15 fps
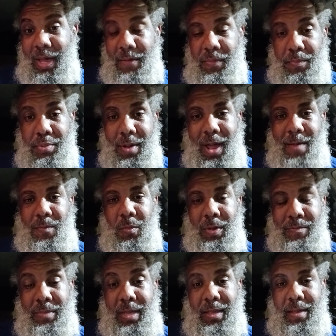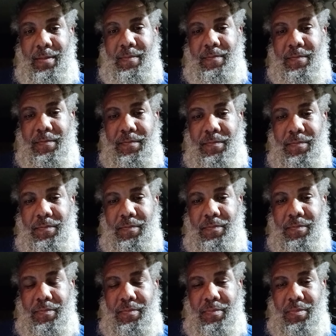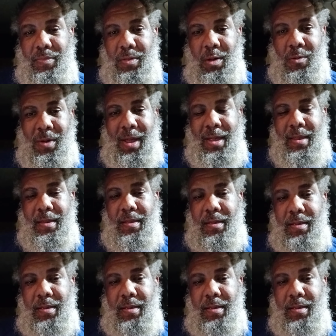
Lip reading: have a problem with me. All right?